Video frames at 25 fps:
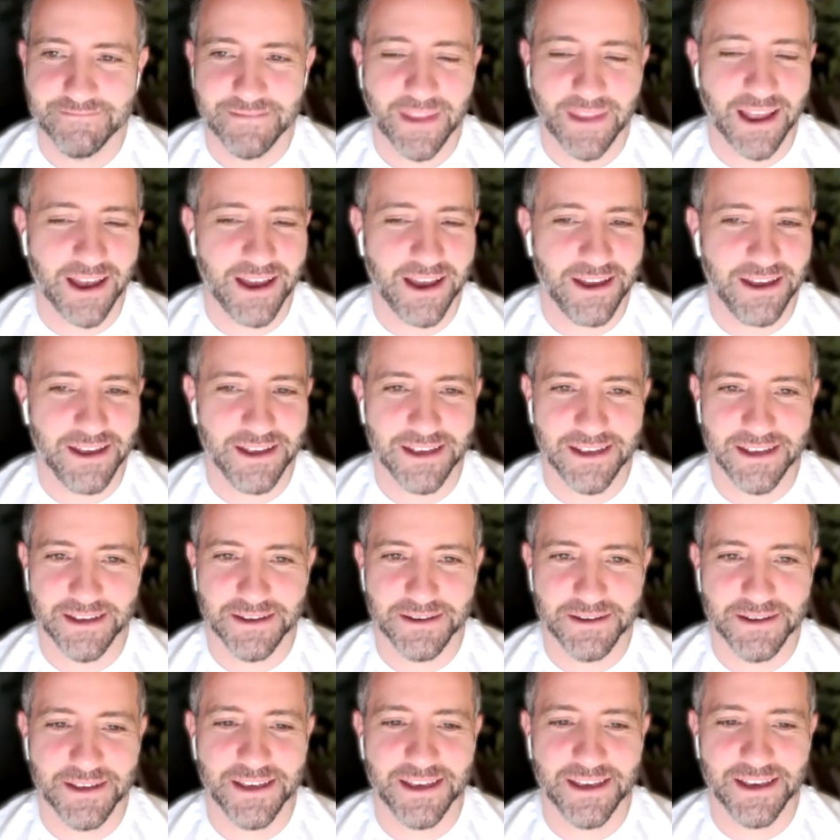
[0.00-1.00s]
which was really
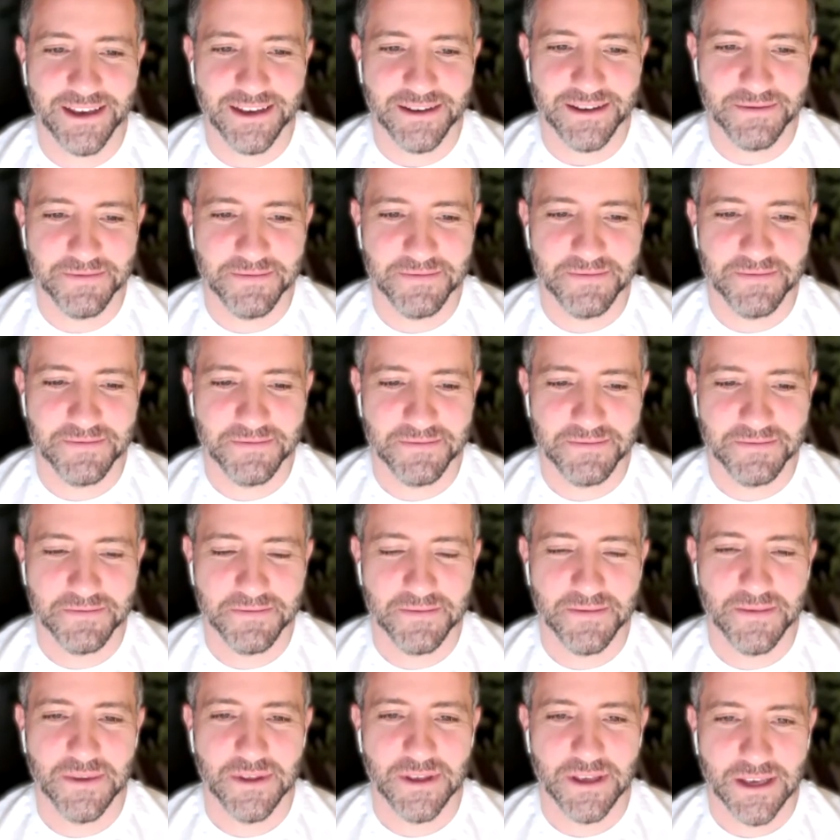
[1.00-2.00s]
good yeah. for me
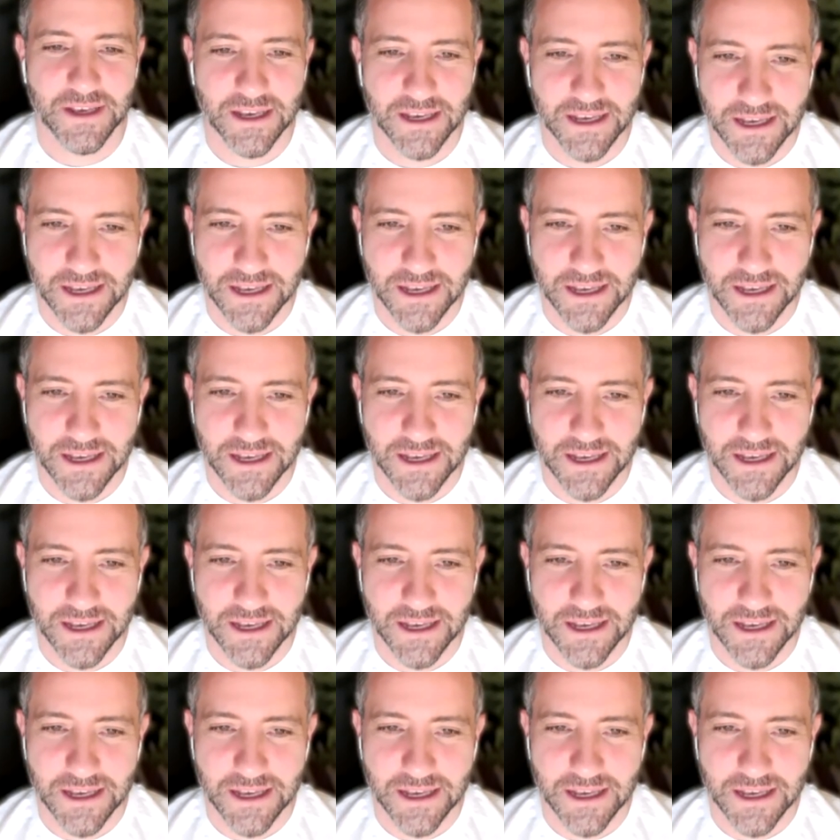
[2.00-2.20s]
because